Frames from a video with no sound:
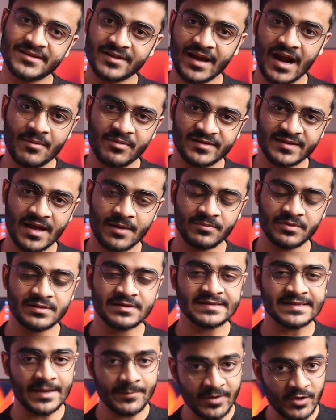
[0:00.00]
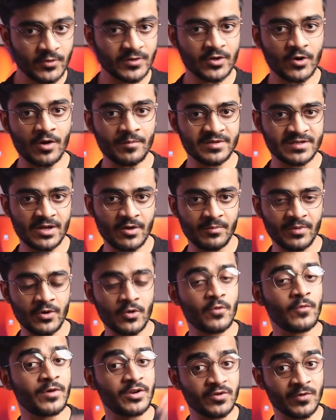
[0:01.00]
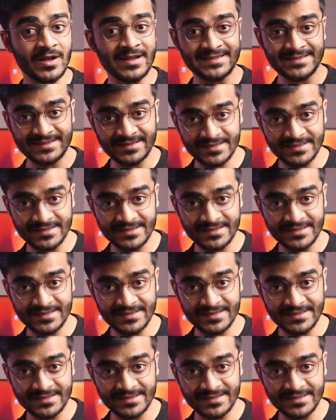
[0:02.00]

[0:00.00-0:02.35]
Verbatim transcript: the camera samples. Let me know in the comments down below what you guys